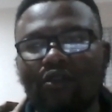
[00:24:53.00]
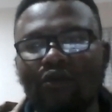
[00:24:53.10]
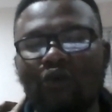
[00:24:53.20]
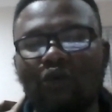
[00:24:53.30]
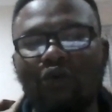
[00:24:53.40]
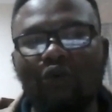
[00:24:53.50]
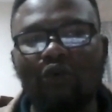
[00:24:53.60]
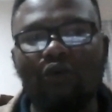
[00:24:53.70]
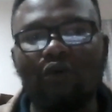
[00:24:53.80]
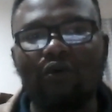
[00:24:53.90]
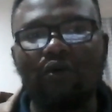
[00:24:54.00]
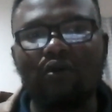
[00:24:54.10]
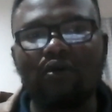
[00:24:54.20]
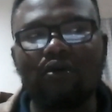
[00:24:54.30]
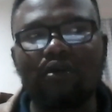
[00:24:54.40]
who
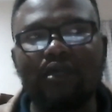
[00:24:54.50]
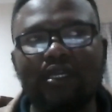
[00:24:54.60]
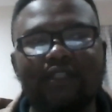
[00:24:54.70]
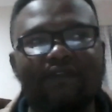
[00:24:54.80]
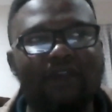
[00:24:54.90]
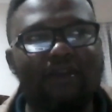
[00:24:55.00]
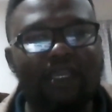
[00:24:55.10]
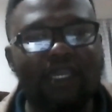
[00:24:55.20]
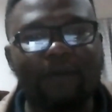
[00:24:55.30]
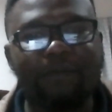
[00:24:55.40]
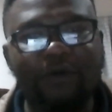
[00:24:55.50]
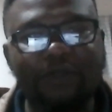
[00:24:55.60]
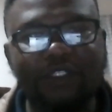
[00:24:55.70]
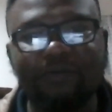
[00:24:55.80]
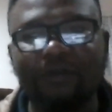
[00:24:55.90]
is very
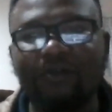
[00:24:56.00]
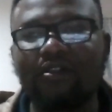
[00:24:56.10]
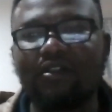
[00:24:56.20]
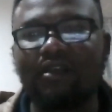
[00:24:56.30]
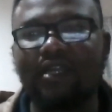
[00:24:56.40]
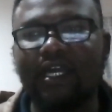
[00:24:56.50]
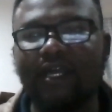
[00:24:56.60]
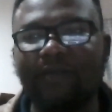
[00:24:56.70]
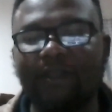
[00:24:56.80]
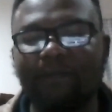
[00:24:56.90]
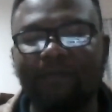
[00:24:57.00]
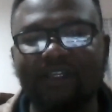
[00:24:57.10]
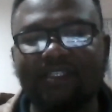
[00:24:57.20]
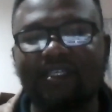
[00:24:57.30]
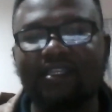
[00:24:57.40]
approachable in
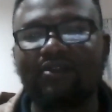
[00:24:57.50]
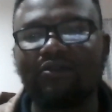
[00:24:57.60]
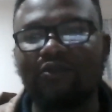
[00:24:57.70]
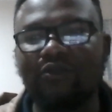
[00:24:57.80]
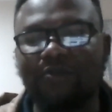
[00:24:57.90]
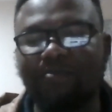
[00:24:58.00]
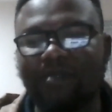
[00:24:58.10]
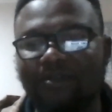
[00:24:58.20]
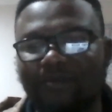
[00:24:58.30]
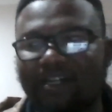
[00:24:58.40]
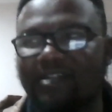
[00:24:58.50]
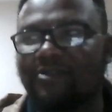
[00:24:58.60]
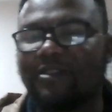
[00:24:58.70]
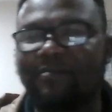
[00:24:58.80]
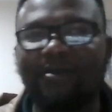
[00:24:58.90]
person, who speaks well
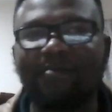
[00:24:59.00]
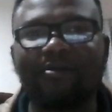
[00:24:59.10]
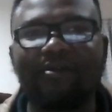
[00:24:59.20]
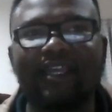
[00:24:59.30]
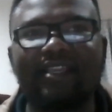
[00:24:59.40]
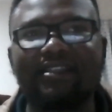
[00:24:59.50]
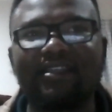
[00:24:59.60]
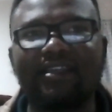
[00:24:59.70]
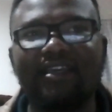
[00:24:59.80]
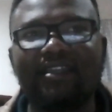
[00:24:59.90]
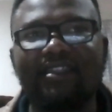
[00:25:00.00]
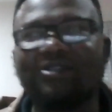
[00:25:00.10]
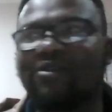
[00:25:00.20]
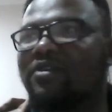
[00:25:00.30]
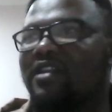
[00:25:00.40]
with people, and
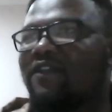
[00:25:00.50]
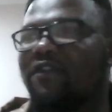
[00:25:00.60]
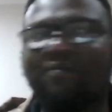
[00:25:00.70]
there's no need for